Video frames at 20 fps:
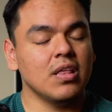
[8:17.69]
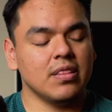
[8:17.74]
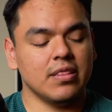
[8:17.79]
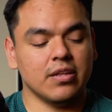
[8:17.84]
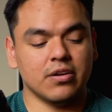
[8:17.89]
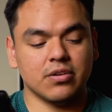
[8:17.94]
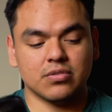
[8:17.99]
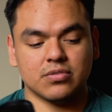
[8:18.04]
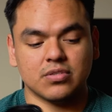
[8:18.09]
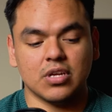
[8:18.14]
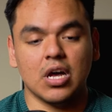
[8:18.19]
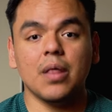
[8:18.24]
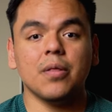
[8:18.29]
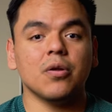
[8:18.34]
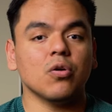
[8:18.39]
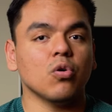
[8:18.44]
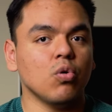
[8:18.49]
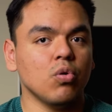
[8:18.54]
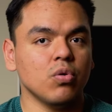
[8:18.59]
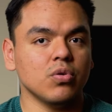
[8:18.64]
There's
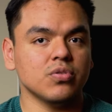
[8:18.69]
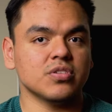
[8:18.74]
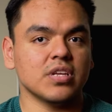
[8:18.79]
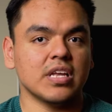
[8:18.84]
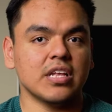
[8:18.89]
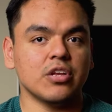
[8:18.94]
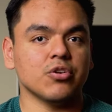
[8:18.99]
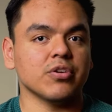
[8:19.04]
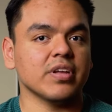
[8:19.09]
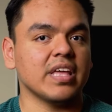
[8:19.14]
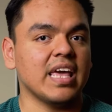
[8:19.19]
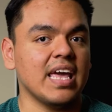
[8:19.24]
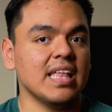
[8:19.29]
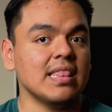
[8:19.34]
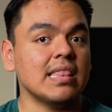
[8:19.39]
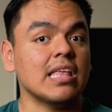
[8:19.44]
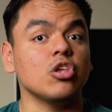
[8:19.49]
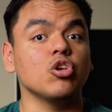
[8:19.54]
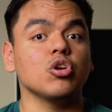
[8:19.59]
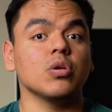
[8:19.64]
other holes in your kit
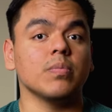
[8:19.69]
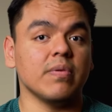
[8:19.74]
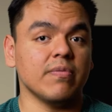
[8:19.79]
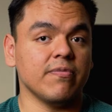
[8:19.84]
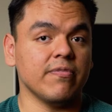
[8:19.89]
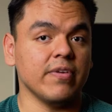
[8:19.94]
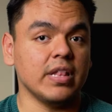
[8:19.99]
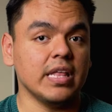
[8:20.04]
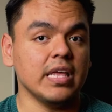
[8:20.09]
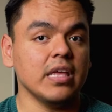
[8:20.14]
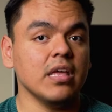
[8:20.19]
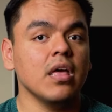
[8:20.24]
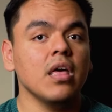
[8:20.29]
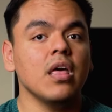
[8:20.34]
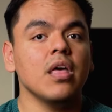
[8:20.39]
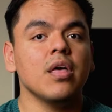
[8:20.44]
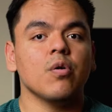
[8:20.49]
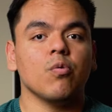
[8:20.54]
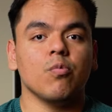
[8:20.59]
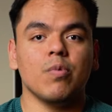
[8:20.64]
that you could be filling
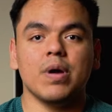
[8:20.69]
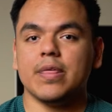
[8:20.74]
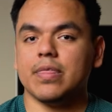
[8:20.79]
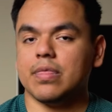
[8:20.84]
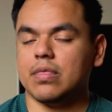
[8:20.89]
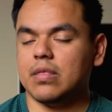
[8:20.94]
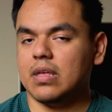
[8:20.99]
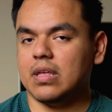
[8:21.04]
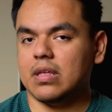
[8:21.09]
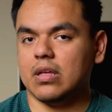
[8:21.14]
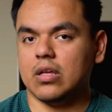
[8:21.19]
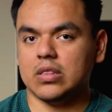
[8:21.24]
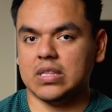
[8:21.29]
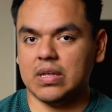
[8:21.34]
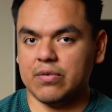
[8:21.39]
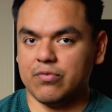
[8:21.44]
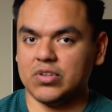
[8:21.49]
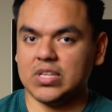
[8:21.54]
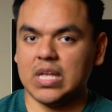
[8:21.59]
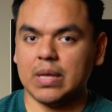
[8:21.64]
with
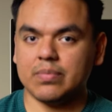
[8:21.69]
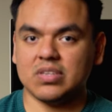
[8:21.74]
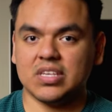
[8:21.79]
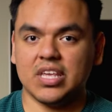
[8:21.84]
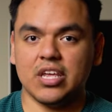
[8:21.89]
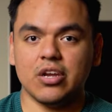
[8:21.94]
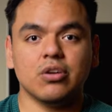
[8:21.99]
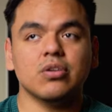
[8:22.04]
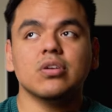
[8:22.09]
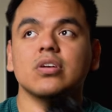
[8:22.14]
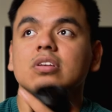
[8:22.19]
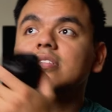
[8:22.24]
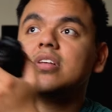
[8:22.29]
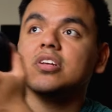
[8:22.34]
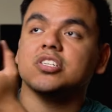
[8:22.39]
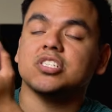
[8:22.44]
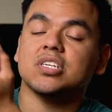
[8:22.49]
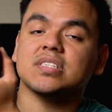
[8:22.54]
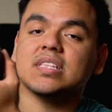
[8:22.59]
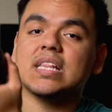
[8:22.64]
different types of gear,
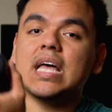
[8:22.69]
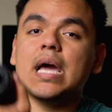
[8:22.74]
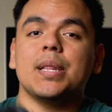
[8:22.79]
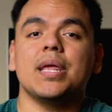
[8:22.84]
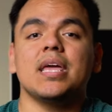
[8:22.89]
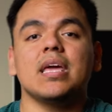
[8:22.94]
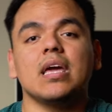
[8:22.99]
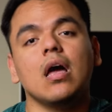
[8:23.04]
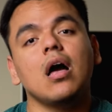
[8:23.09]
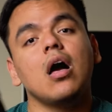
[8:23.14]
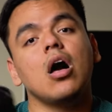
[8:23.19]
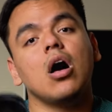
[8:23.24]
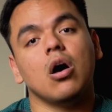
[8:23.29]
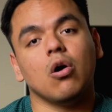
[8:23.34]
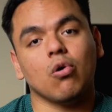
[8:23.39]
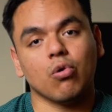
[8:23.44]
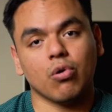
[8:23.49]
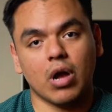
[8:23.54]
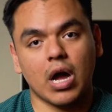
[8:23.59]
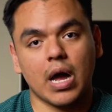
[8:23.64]
such as lighting
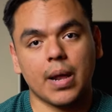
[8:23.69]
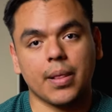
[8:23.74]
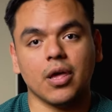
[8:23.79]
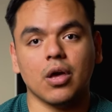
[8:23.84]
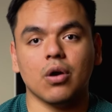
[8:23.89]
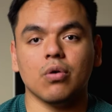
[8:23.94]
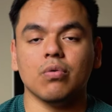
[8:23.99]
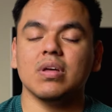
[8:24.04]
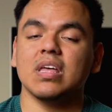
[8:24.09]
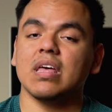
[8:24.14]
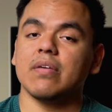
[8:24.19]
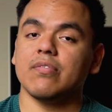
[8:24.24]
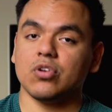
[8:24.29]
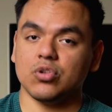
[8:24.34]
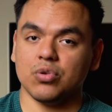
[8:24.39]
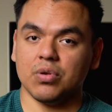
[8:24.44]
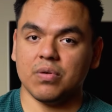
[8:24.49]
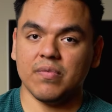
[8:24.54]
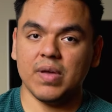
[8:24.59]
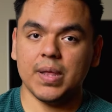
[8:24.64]
or audio if you're
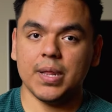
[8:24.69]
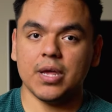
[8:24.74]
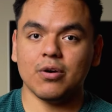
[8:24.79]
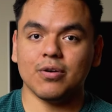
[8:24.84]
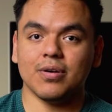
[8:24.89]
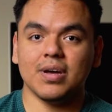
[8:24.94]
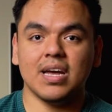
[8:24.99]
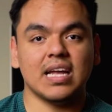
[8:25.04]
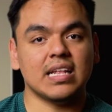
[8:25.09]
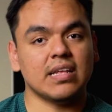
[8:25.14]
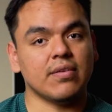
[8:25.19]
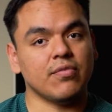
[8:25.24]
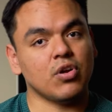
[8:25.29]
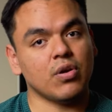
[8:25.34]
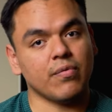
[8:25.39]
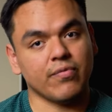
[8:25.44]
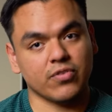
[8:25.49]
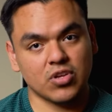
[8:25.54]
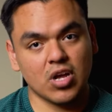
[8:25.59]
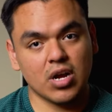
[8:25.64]
doing video. And if you're
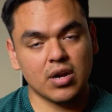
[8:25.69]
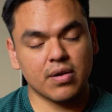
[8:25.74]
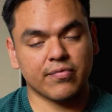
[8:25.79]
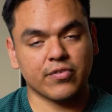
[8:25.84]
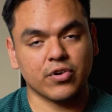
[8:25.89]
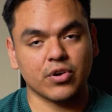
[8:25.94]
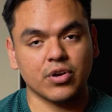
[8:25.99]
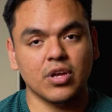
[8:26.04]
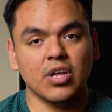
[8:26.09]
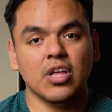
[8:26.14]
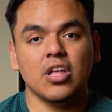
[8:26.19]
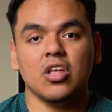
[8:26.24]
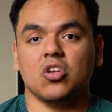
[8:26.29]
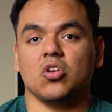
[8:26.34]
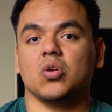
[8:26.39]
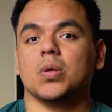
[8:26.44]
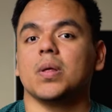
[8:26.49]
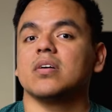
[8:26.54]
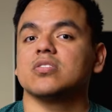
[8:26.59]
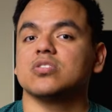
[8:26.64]
a photographer, you
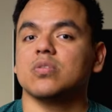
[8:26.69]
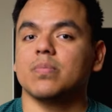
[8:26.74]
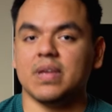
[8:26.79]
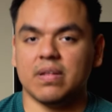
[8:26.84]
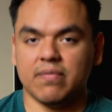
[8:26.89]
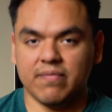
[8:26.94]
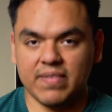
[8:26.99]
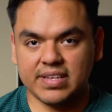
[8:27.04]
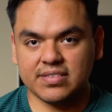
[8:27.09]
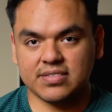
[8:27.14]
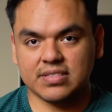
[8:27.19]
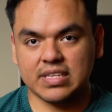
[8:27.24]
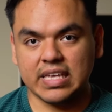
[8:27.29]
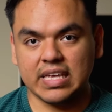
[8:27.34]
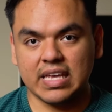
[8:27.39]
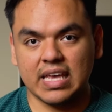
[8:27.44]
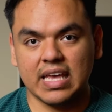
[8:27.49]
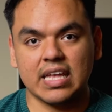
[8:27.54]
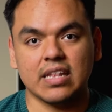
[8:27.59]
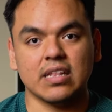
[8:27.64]
could also be
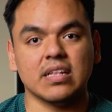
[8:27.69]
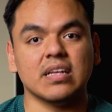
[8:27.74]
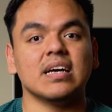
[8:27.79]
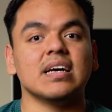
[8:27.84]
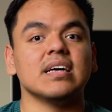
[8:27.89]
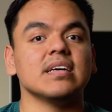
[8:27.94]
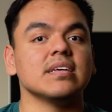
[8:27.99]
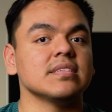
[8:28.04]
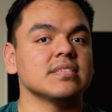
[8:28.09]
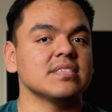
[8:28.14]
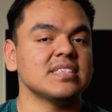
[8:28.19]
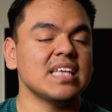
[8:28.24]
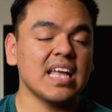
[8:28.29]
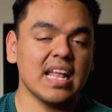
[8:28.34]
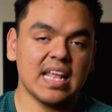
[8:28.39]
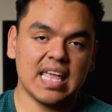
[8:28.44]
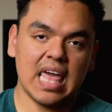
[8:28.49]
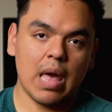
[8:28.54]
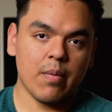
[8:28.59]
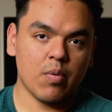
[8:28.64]
investing in a
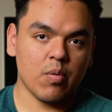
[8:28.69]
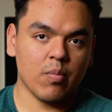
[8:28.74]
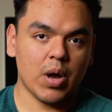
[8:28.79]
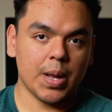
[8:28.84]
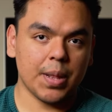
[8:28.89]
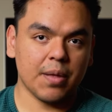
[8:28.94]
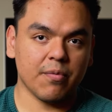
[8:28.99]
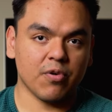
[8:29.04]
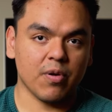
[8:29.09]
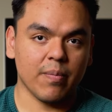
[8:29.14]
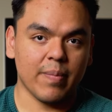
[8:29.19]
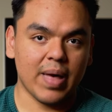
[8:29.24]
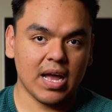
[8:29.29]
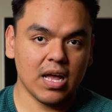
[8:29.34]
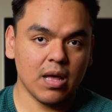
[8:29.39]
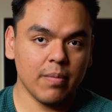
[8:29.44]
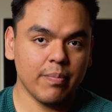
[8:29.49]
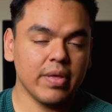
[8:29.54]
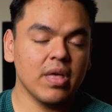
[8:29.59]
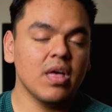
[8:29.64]
second camera body for a
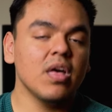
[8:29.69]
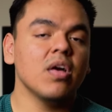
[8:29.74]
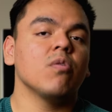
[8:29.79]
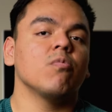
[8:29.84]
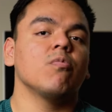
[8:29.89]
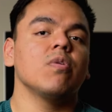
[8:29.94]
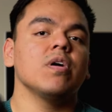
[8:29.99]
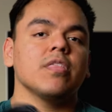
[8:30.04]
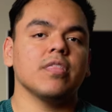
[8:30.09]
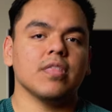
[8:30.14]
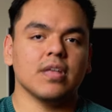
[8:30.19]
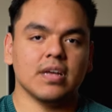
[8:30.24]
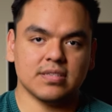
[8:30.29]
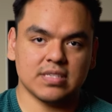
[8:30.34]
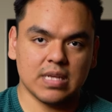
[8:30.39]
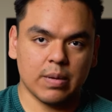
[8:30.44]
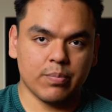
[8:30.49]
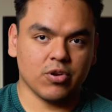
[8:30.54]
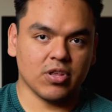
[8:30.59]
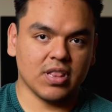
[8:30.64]
backup with a
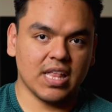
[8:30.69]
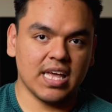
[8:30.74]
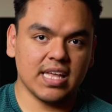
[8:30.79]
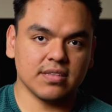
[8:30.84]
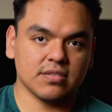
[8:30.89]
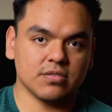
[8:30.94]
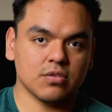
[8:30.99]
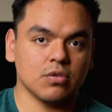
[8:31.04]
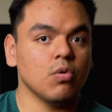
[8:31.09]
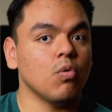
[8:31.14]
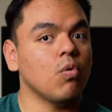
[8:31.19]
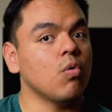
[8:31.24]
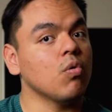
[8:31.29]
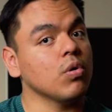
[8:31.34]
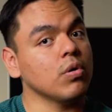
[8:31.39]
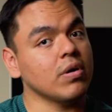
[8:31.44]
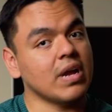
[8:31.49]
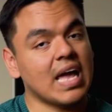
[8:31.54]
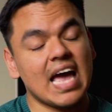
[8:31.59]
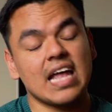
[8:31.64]
separate lens,
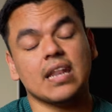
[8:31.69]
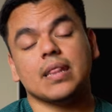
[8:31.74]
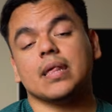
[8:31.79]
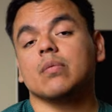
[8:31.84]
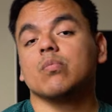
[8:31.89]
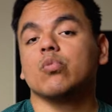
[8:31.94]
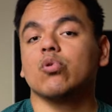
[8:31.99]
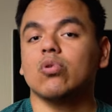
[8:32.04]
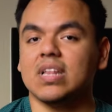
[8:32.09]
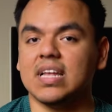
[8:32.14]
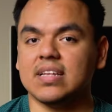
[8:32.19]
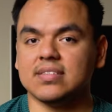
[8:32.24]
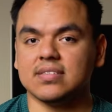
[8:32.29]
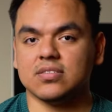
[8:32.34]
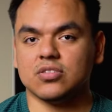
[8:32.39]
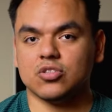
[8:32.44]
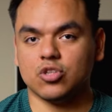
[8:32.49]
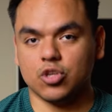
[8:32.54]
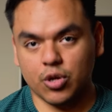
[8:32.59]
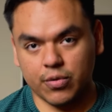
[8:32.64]
or adding more
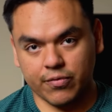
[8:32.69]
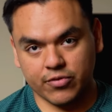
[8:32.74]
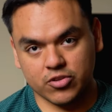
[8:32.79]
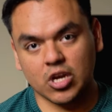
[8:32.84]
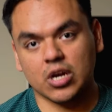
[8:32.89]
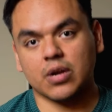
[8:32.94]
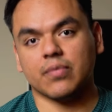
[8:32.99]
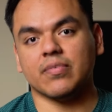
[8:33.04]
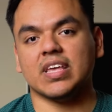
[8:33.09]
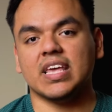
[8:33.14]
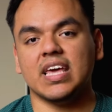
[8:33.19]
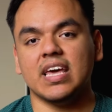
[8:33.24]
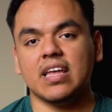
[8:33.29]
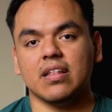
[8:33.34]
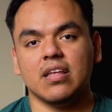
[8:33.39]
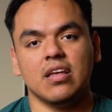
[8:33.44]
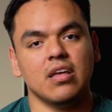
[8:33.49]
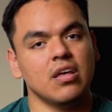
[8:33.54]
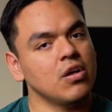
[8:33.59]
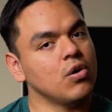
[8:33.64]
lenses to your photography
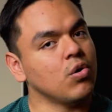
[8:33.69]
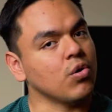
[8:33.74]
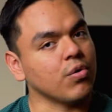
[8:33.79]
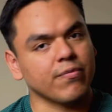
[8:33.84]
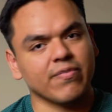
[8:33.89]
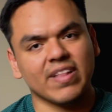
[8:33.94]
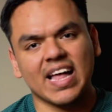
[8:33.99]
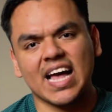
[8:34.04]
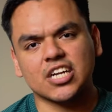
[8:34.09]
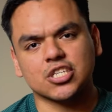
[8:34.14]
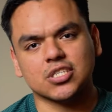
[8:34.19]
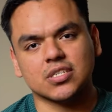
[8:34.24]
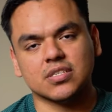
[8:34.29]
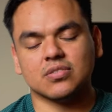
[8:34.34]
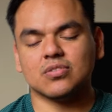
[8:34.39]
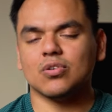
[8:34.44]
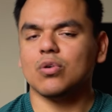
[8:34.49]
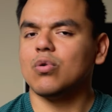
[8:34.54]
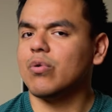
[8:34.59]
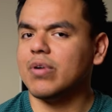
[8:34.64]
kit, or
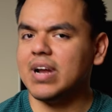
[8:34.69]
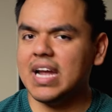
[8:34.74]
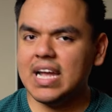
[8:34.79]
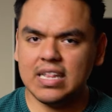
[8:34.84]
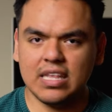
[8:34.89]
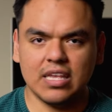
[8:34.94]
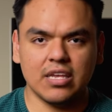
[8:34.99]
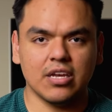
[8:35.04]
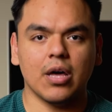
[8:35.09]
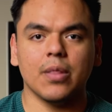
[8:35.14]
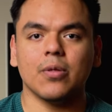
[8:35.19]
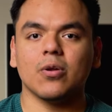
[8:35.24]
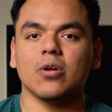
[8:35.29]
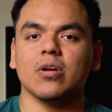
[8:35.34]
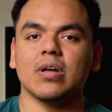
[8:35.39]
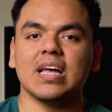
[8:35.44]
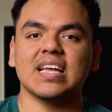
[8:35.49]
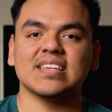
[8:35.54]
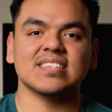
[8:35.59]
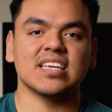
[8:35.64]
flashes, or any other
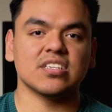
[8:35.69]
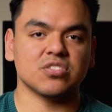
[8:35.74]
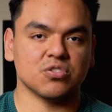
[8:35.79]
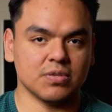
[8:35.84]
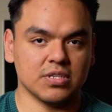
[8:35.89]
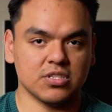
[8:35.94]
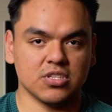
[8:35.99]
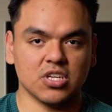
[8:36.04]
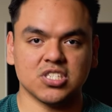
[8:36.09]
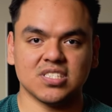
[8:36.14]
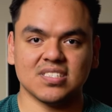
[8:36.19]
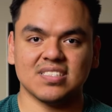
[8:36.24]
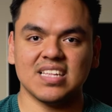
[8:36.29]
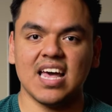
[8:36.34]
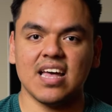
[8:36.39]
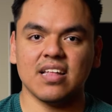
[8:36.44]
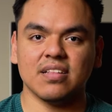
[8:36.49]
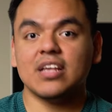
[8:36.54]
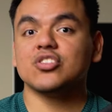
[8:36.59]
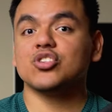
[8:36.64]
accessories such as
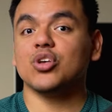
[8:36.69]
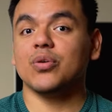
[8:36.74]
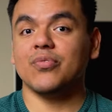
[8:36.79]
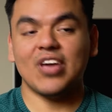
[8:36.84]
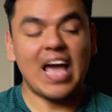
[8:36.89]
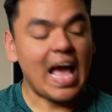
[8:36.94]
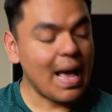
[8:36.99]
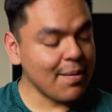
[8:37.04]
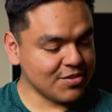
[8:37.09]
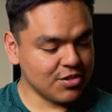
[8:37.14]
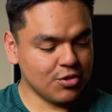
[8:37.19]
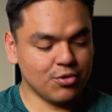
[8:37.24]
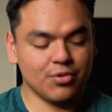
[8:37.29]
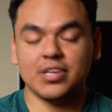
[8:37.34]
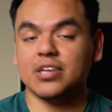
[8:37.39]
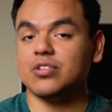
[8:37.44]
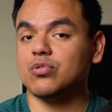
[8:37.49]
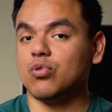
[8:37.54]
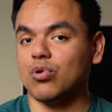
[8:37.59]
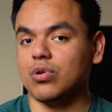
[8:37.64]
that. So if you absolutely
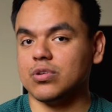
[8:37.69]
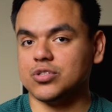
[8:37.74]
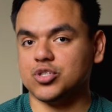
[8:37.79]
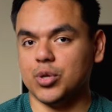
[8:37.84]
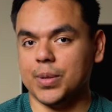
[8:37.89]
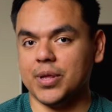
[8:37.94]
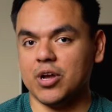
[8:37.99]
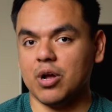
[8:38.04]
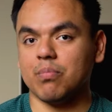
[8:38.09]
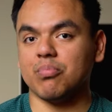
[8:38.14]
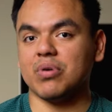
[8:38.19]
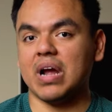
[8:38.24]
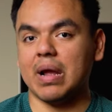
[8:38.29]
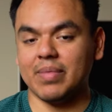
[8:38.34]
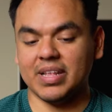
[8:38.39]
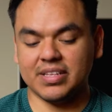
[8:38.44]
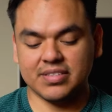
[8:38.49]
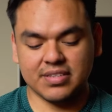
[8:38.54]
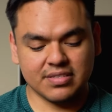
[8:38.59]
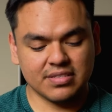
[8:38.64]
adore shooting on prime
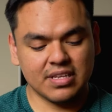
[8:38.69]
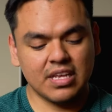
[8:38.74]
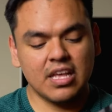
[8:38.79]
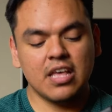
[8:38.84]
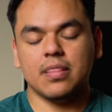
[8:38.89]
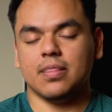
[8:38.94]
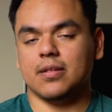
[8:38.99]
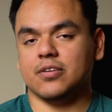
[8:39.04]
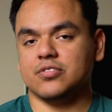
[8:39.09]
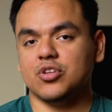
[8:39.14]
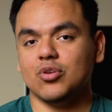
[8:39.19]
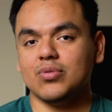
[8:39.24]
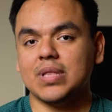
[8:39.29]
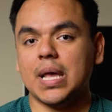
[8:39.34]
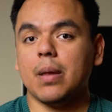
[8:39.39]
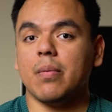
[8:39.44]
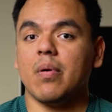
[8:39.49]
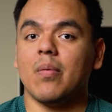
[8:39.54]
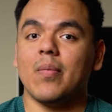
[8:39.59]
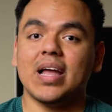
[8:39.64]
lenses, there's no doubt
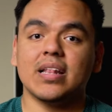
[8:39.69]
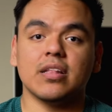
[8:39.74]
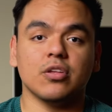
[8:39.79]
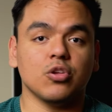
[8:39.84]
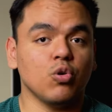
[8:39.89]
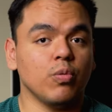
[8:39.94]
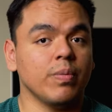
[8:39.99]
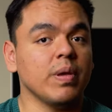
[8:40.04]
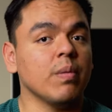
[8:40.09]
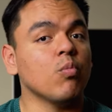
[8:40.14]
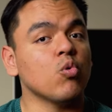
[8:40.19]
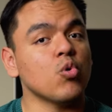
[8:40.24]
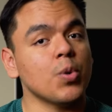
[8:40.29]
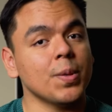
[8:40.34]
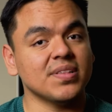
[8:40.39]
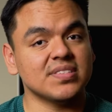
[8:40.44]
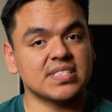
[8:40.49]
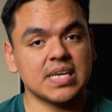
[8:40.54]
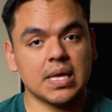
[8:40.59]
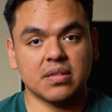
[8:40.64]
in my mind that you'll be more
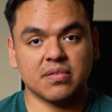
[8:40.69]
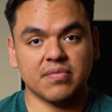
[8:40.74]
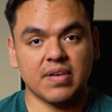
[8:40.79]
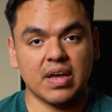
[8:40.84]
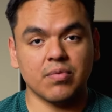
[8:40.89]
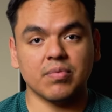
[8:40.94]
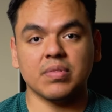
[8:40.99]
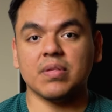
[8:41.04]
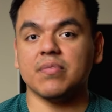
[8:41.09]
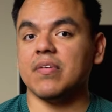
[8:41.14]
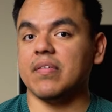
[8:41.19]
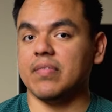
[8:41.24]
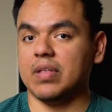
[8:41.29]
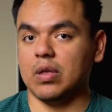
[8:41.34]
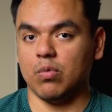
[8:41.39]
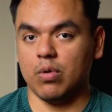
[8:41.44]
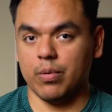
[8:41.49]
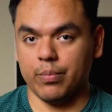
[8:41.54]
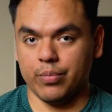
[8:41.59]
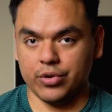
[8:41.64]
than satisfied with the
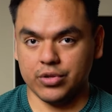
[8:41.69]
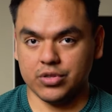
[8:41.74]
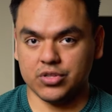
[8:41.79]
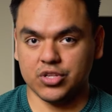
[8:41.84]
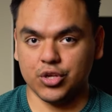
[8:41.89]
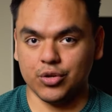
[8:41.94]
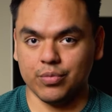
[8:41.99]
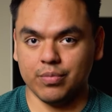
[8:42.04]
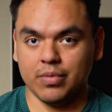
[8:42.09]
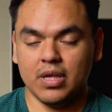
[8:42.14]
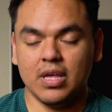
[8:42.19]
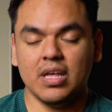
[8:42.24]
51.2.